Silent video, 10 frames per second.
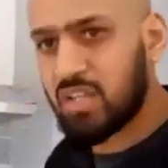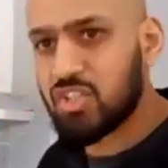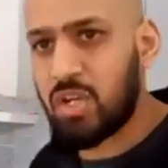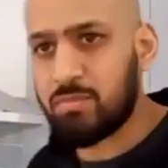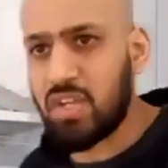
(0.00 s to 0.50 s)

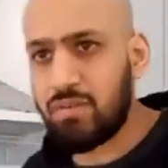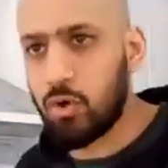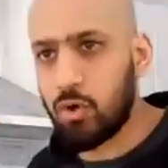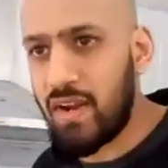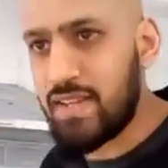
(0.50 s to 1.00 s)
Shams, if you're
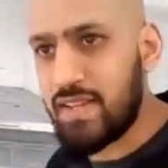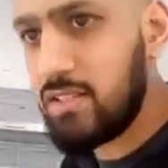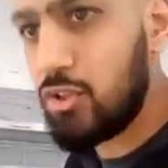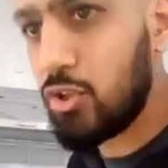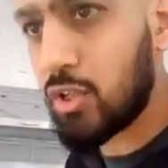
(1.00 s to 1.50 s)
ready,
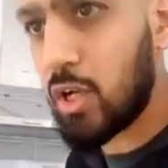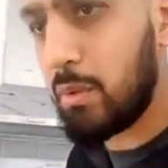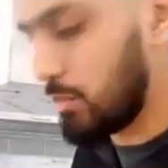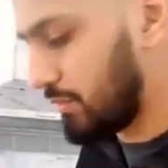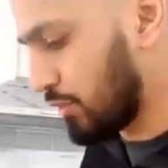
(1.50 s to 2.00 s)
you can go in
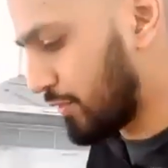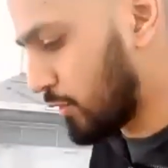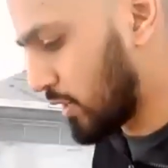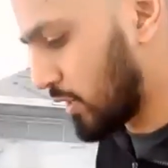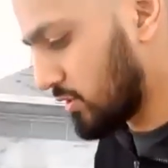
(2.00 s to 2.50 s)
with your food
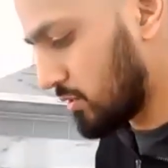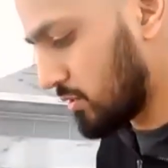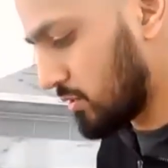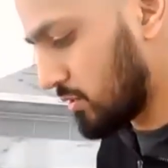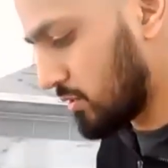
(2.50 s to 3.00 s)
colours, to be
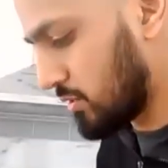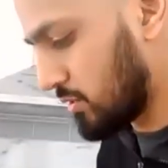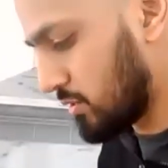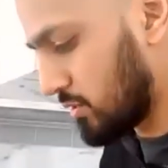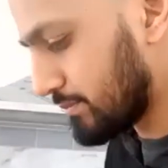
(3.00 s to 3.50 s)
honest.
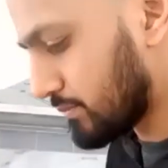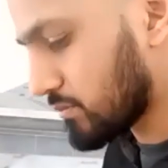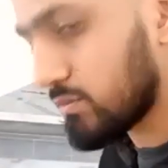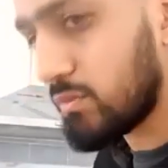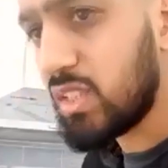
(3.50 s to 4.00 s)

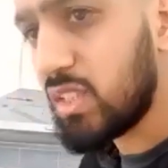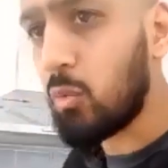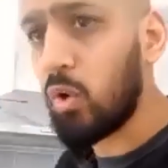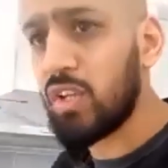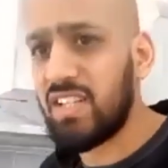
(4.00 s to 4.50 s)

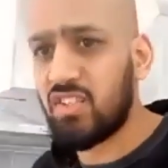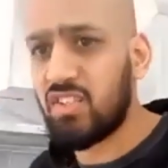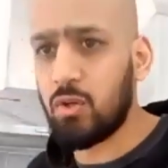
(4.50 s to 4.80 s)
What you need to do